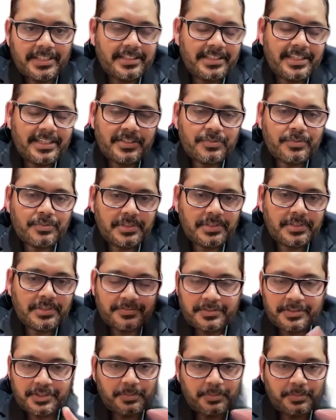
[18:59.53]
And that's what the
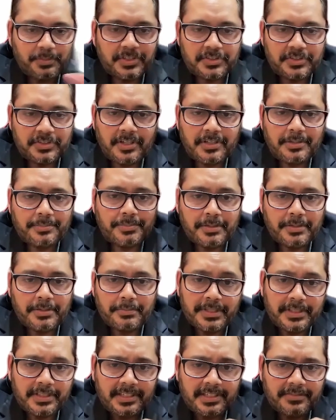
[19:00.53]
first book is all about,
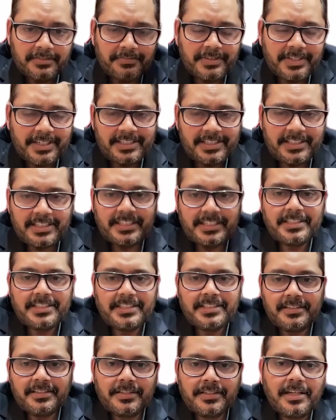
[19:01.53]
building a very
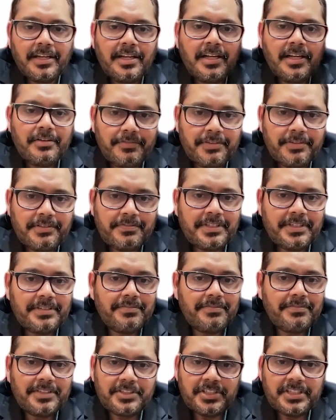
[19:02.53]
detailed, vivid
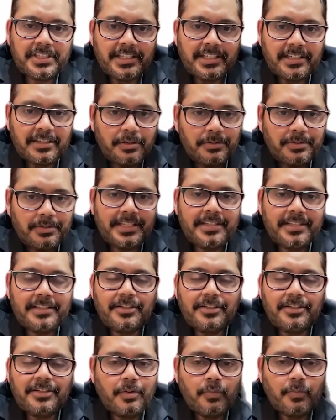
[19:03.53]
vision, including,
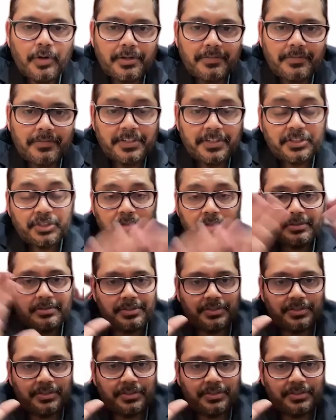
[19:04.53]
what visual you